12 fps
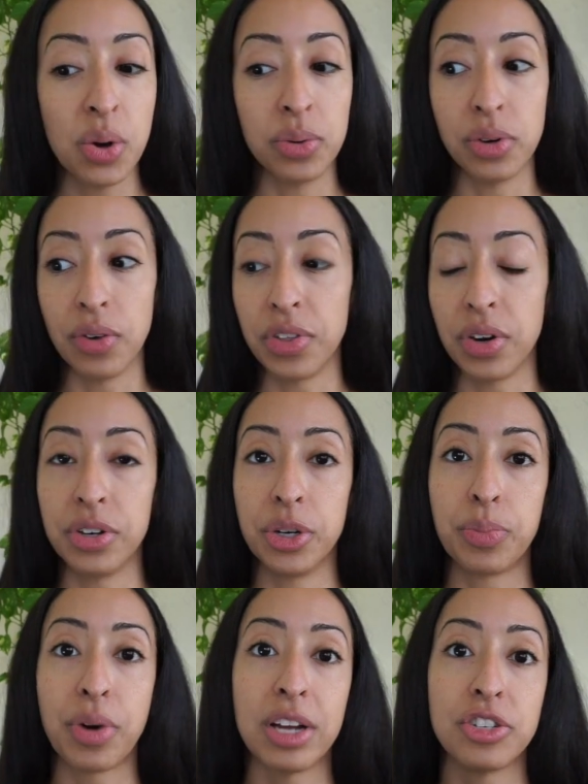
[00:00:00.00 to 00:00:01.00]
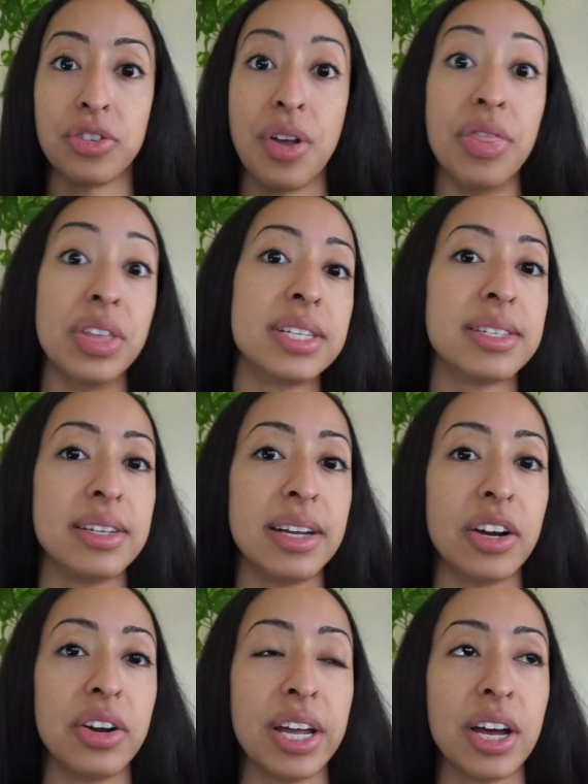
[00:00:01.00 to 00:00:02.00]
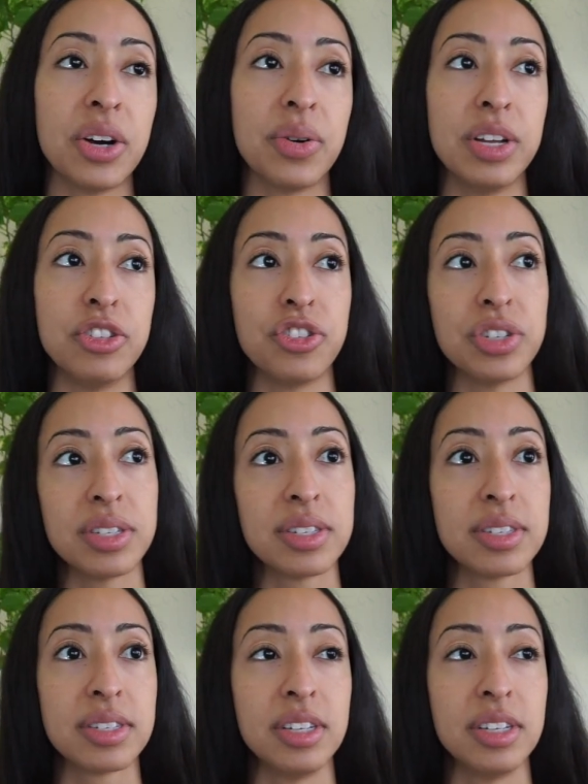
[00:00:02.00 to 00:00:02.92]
or if they're under pressure in this scenario, and just,